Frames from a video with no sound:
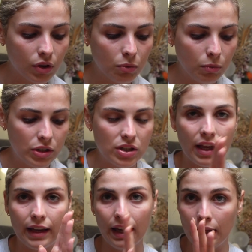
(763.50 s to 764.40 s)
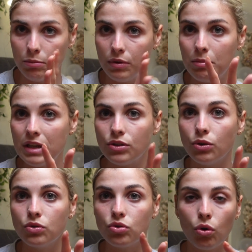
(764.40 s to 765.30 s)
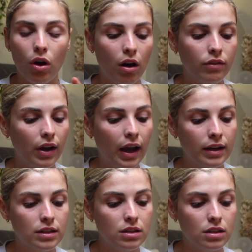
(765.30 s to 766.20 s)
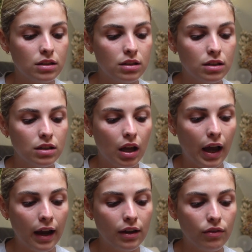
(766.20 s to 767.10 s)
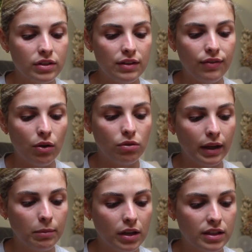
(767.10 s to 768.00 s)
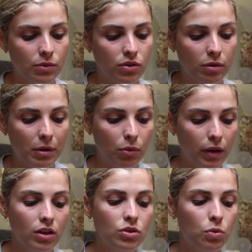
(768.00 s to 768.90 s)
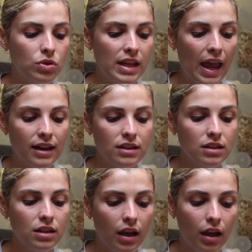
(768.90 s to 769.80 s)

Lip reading: which is like in the middle sort of. And I obviously felt like, because I was going a bit quicker towards the end,